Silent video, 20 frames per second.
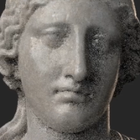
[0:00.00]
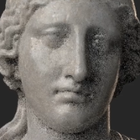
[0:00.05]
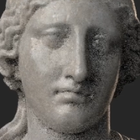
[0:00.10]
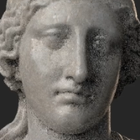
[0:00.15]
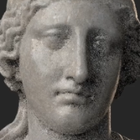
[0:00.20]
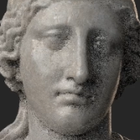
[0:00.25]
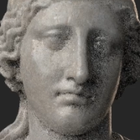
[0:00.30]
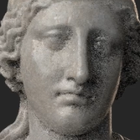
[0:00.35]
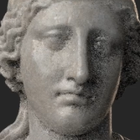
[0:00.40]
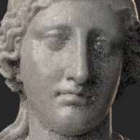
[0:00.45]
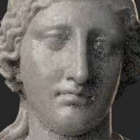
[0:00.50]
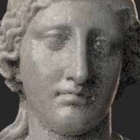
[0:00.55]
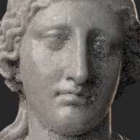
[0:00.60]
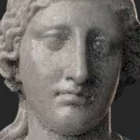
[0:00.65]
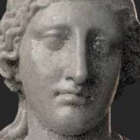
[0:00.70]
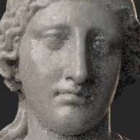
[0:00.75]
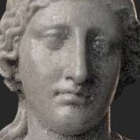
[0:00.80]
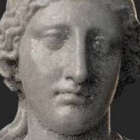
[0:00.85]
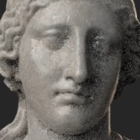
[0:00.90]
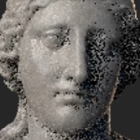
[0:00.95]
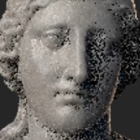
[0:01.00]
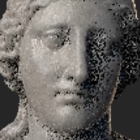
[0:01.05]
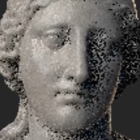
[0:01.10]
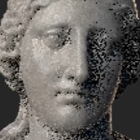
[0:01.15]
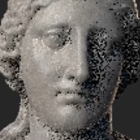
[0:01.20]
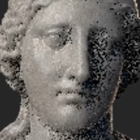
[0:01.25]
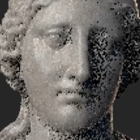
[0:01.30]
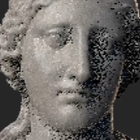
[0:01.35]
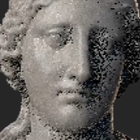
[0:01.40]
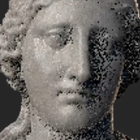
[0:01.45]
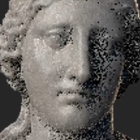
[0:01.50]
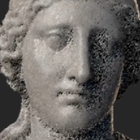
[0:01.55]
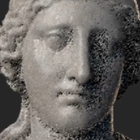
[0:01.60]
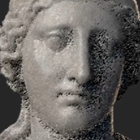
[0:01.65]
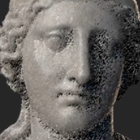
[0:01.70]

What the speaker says: No one is speaking in this clip.